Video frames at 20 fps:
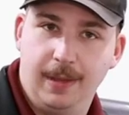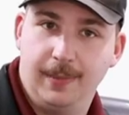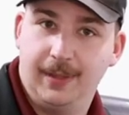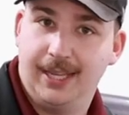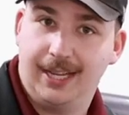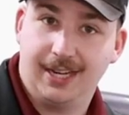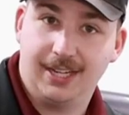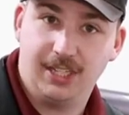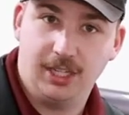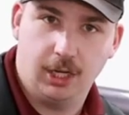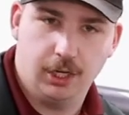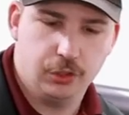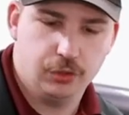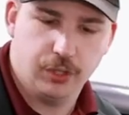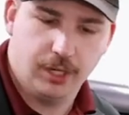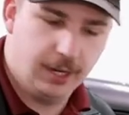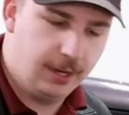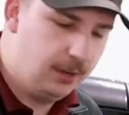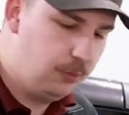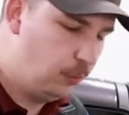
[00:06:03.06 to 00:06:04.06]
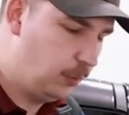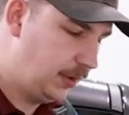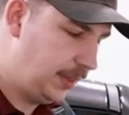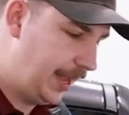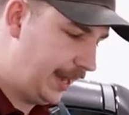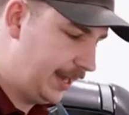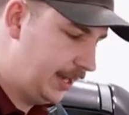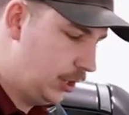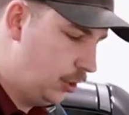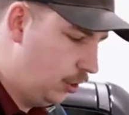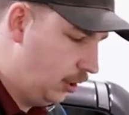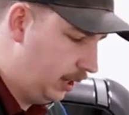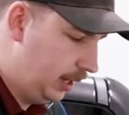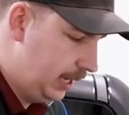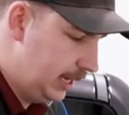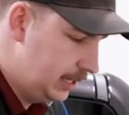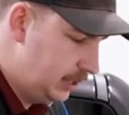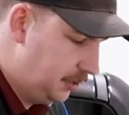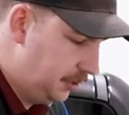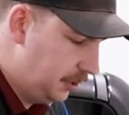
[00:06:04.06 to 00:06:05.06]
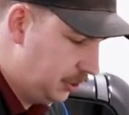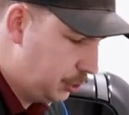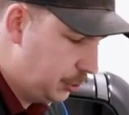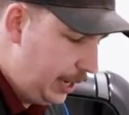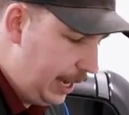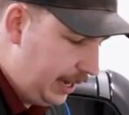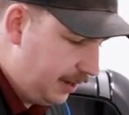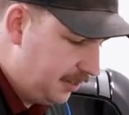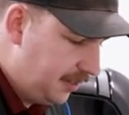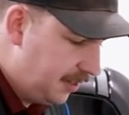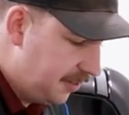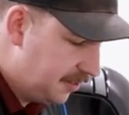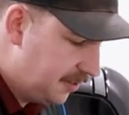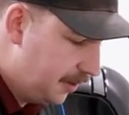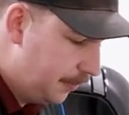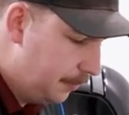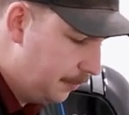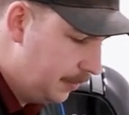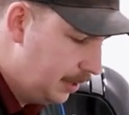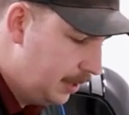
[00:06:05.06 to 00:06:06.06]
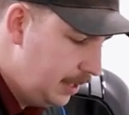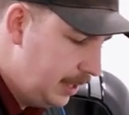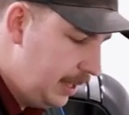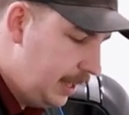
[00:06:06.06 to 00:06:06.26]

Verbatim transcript: maybe like a Tundra, where that can hook into the track system